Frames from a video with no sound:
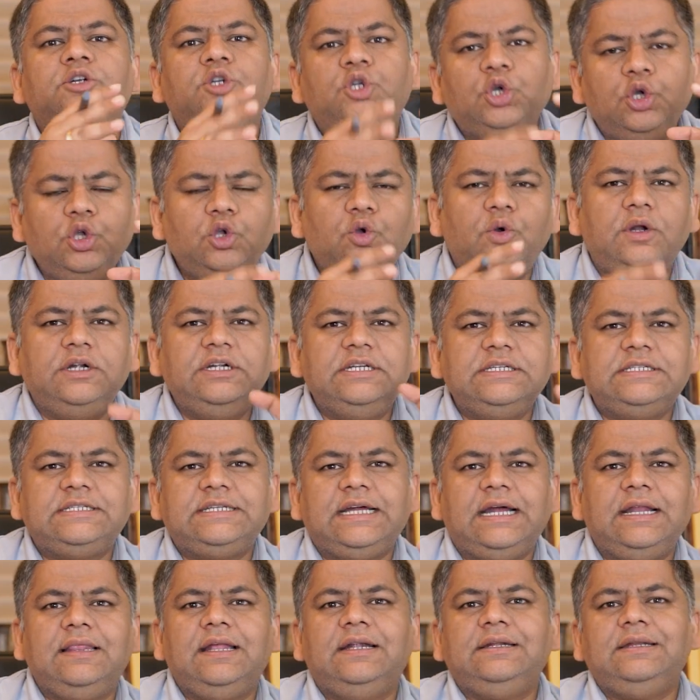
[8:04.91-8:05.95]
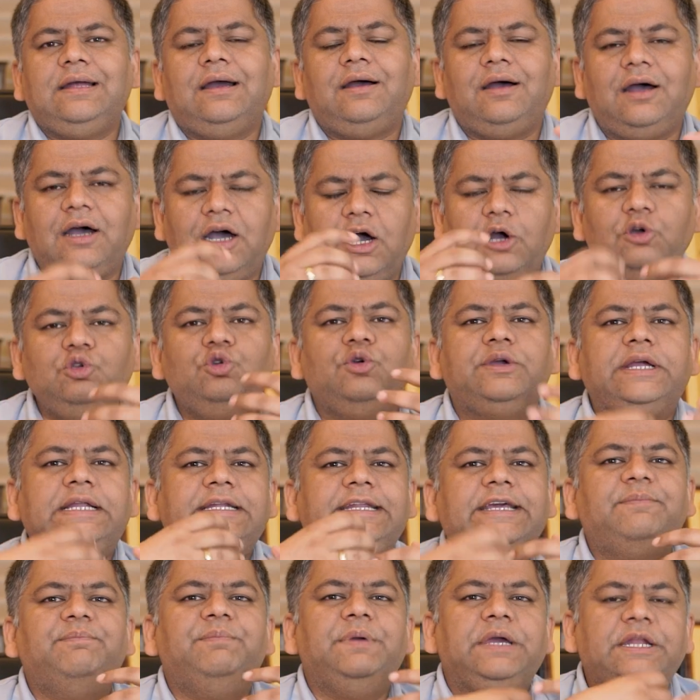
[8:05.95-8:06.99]
do you understand that how you can
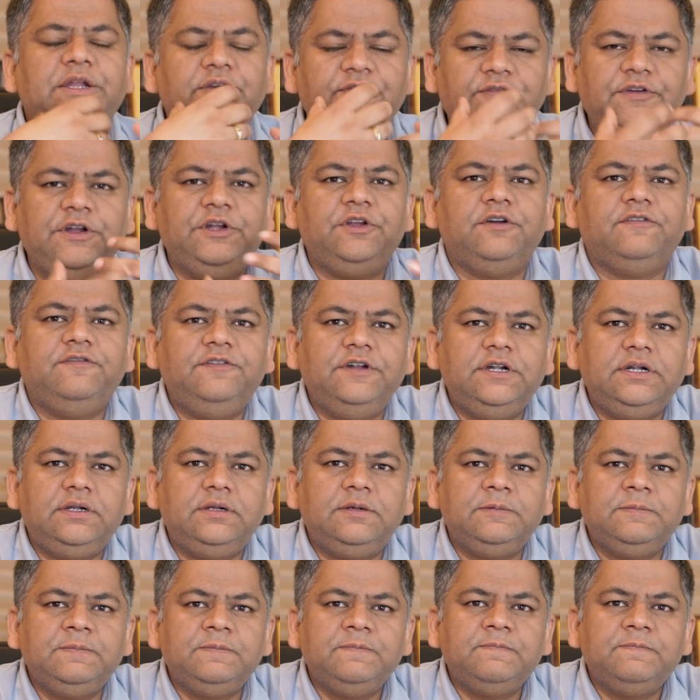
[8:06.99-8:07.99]
take benefit of it